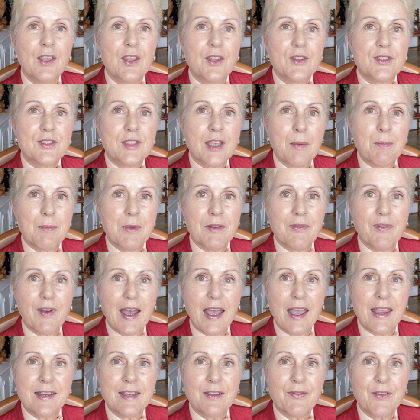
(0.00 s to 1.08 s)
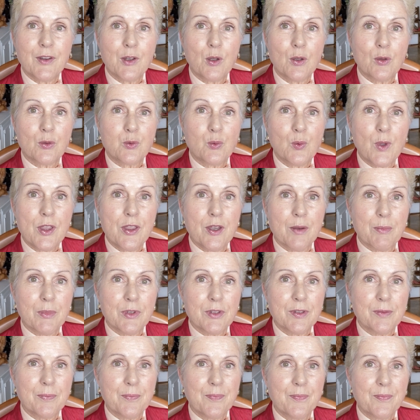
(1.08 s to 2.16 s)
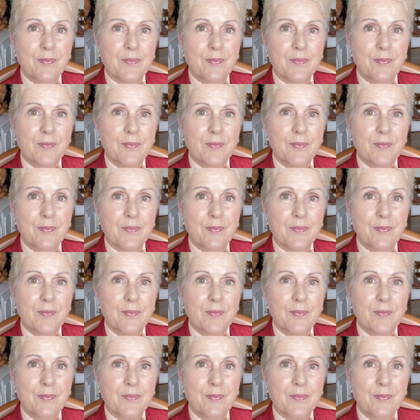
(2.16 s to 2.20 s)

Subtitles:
Subdivide difficult rhythms.